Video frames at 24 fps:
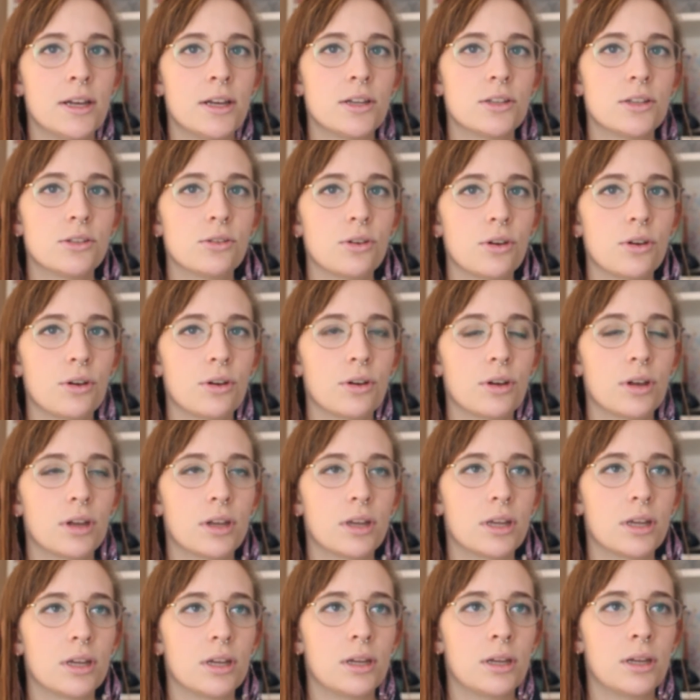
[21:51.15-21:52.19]
So
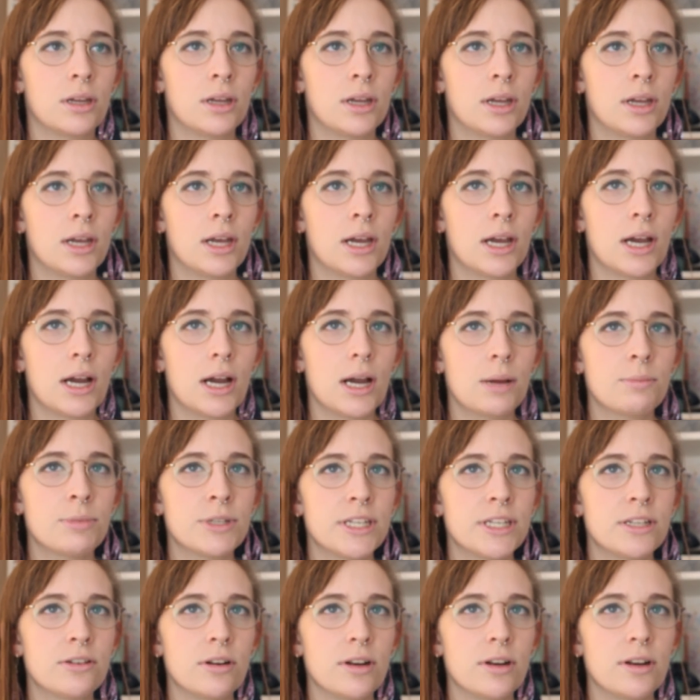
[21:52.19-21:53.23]
I'm
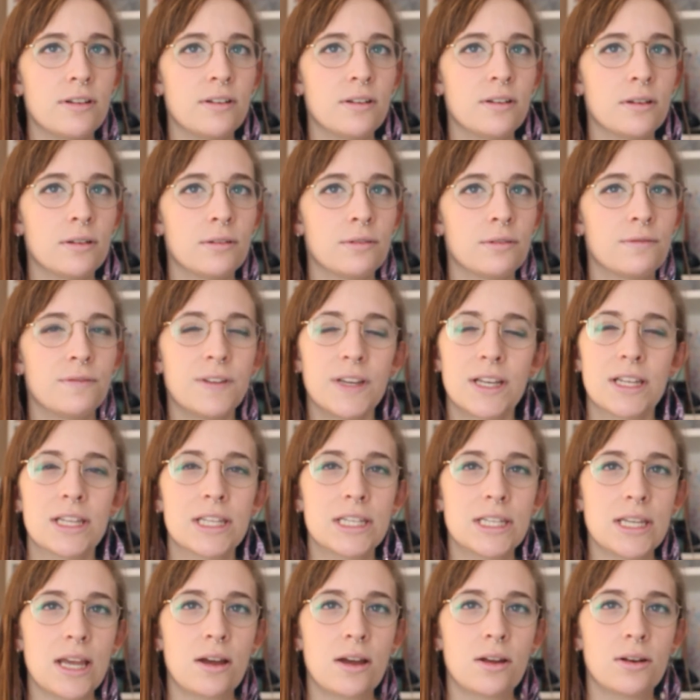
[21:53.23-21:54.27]
busy trying to figure
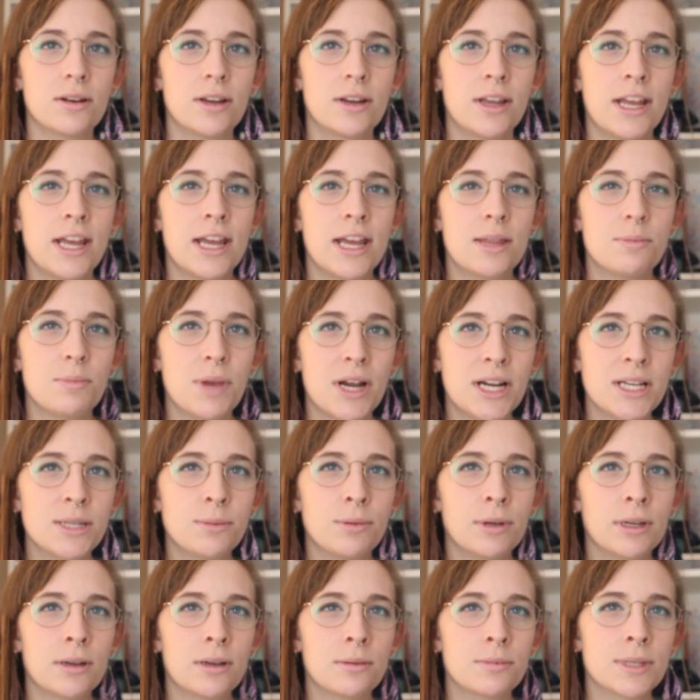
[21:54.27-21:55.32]
this out. My
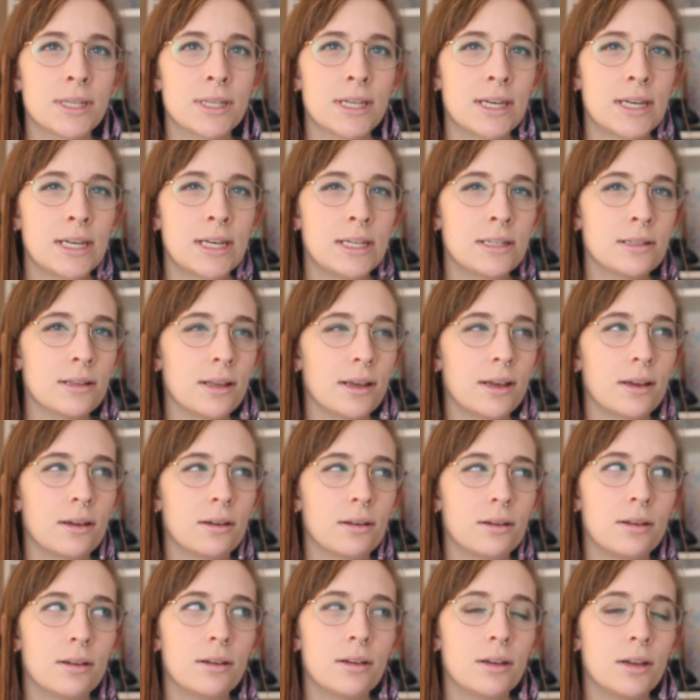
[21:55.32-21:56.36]
husband comes in and he's like,
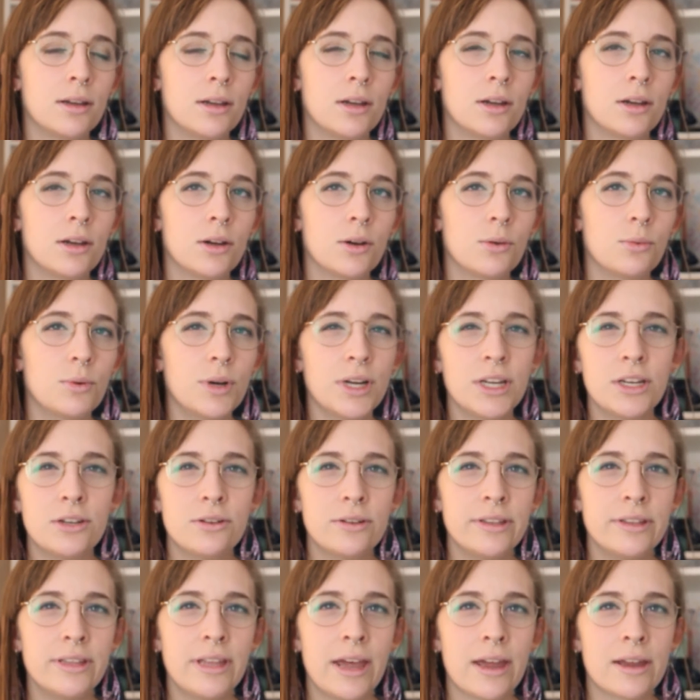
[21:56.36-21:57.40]
why are you
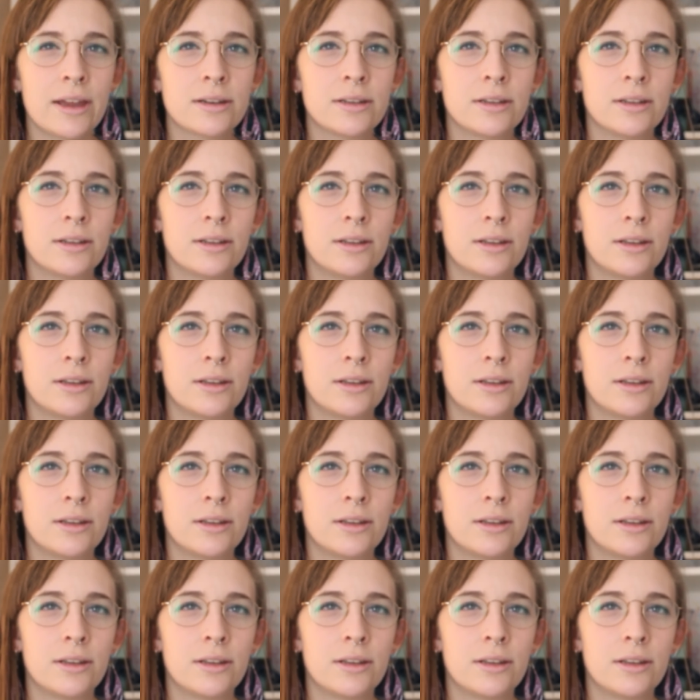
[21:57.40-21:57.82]
doing that?